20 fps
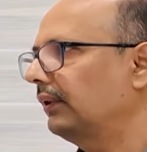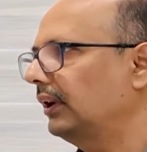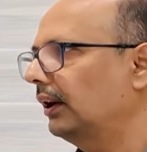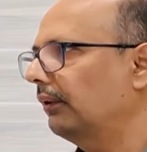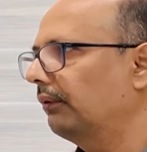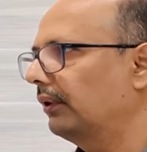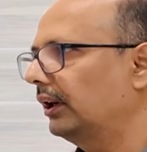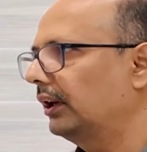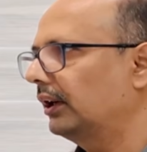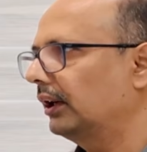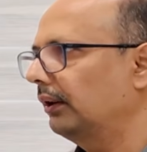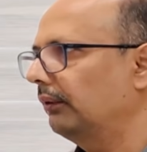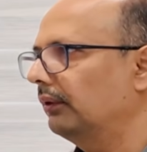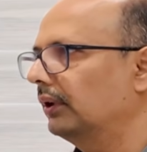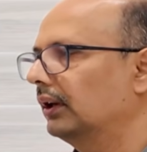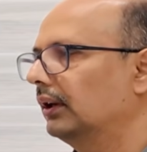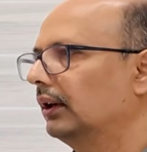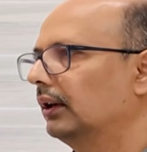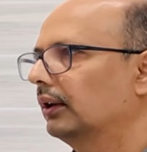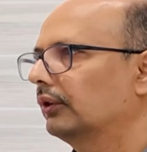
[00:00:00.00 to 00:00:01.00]
we have retrieved.
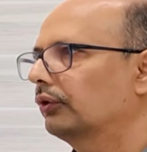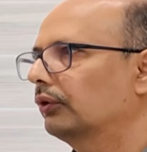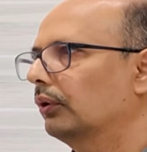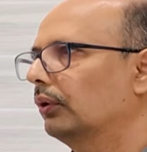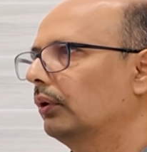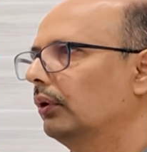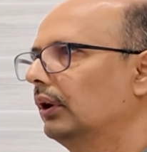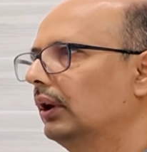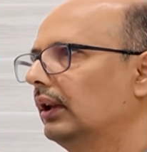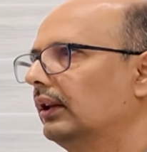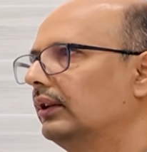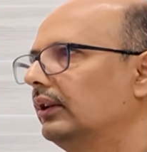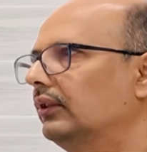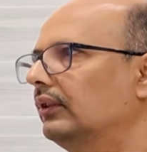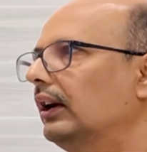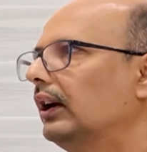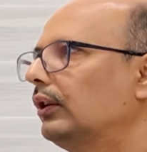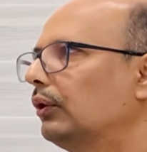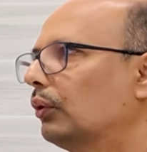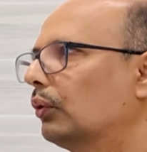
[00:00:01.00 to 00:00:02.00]
So
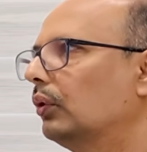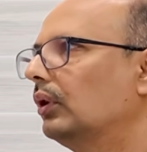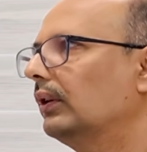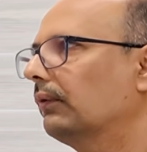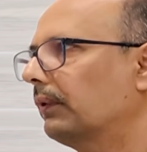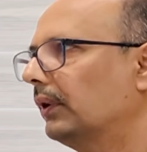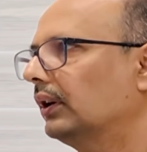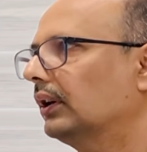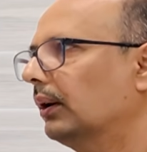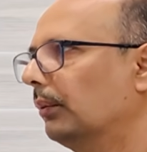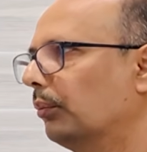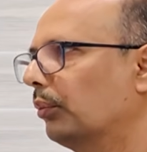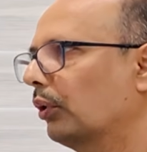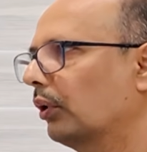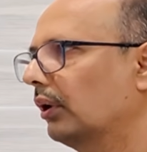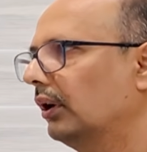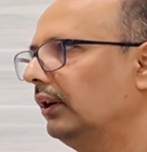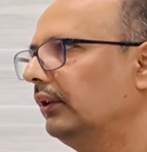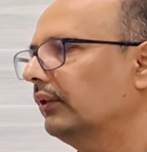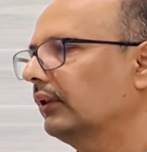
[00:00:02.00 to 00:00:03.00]
these are two different
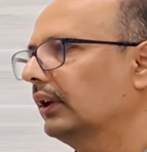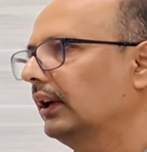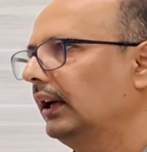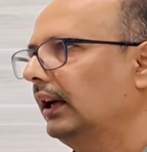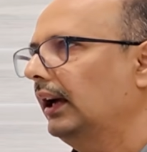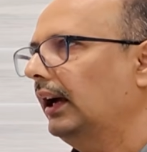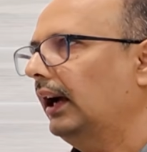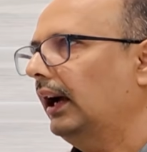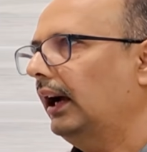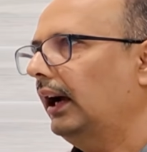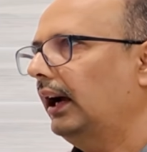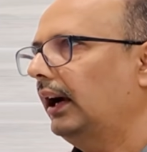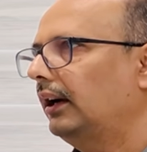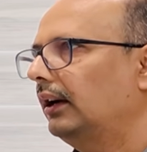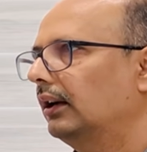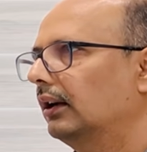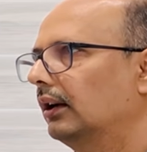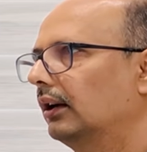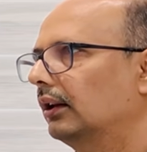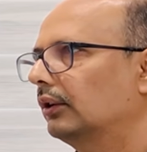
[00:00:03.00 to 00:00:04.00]
components.
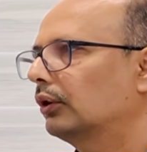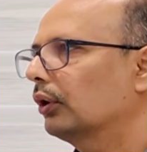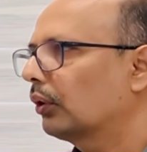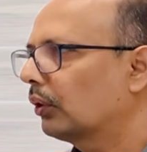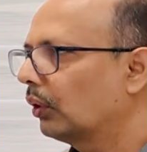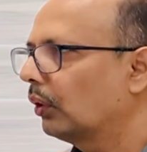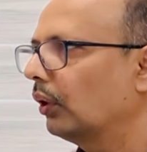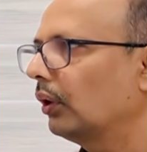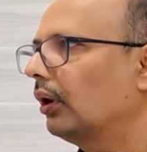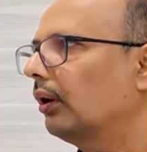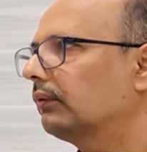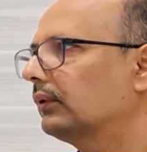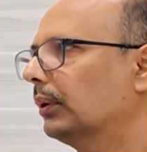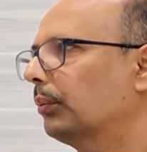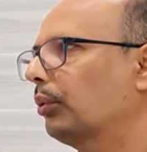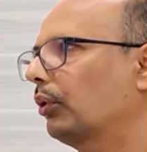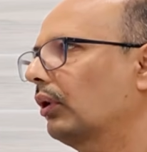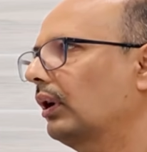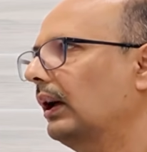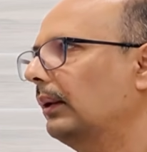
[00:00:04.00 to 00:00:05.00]
And the goal of the
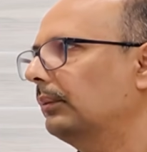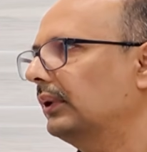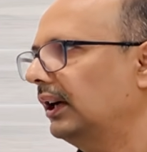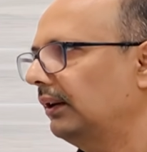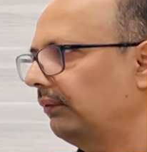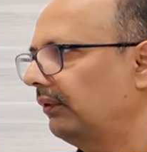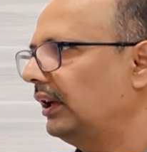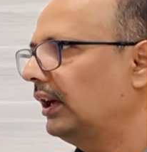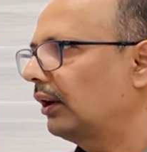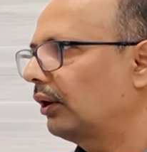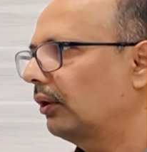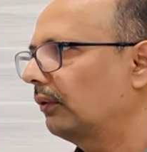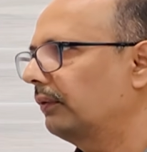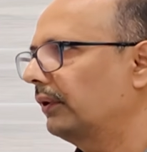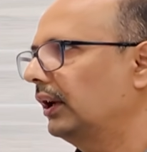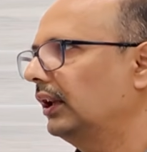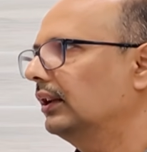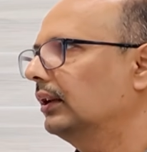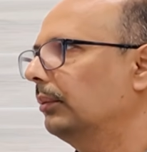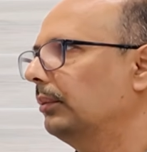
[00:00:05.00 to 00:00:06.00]
program that we are
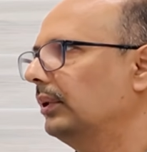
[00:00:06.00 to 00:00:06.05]
offering, the